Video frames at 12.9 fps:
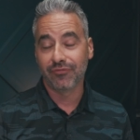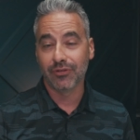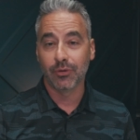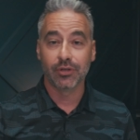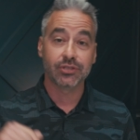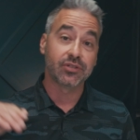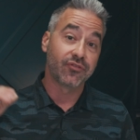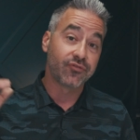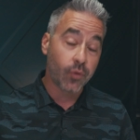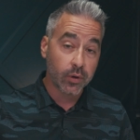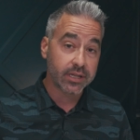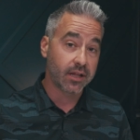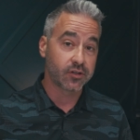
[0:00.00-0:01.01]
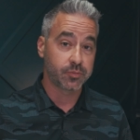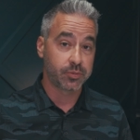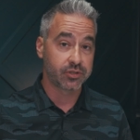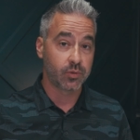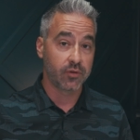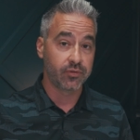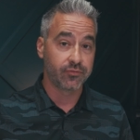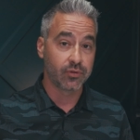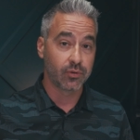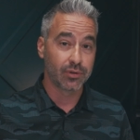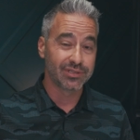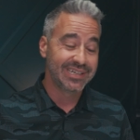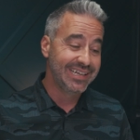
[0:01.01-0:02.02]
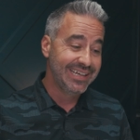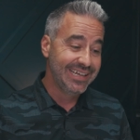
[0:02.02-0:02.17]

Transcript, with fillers: floors to forty dollars per square foot floors.